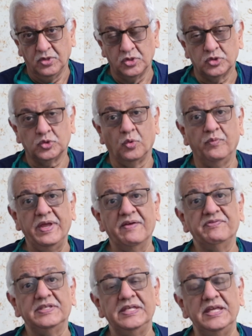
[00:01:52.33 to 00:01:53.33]
So we have
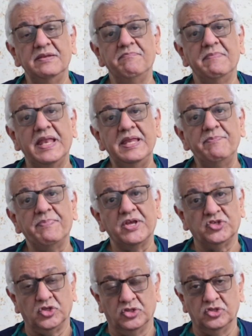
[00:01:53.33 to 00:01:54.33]
seen many
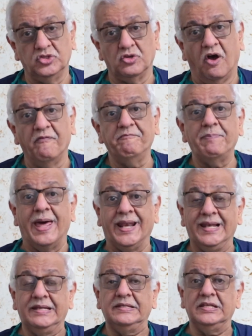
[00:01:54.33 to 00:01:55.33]
patients of
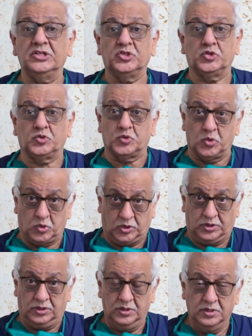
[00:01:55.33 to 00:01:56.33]
paralytic
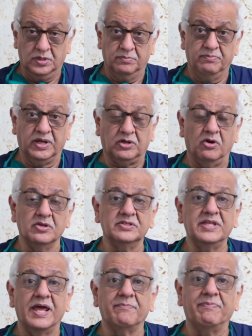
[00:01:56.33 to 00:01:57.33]
stroke because
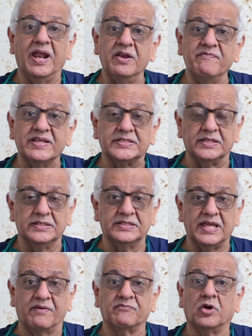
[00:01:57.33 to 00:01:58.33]
their blood
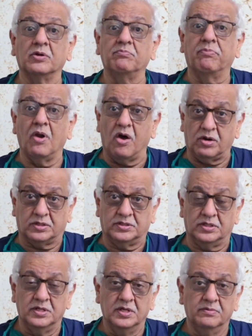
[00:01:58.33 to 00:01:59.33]
vessels have got
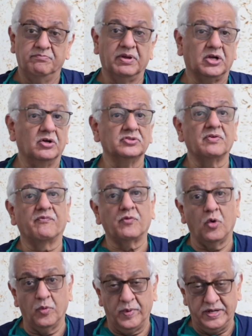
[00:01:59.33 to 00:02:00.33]
blocked because of
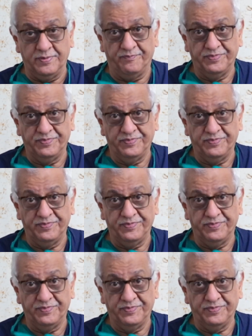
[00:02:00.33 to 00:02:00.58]
COVID.